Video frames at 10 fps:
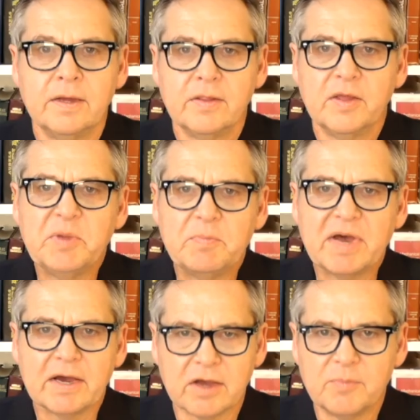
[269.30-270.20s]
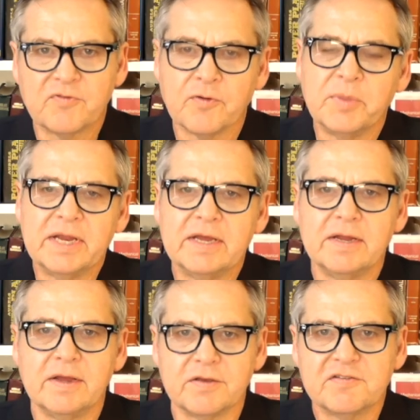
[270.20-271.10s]
Let me back up for a minute
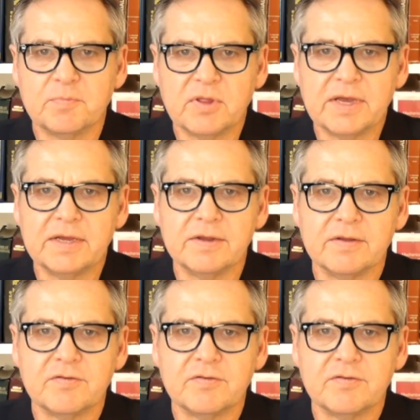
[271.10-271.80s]
and explain